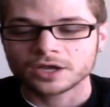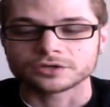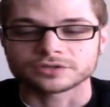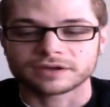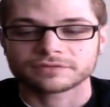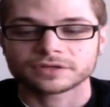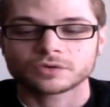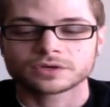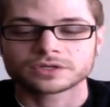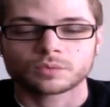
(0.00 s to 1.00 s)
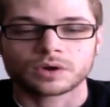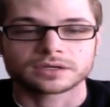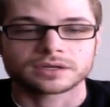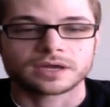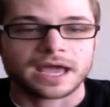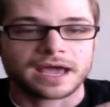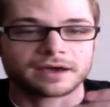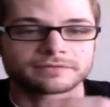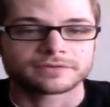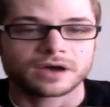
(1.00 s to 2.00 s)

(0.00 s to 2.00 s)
you're definitely going to want to have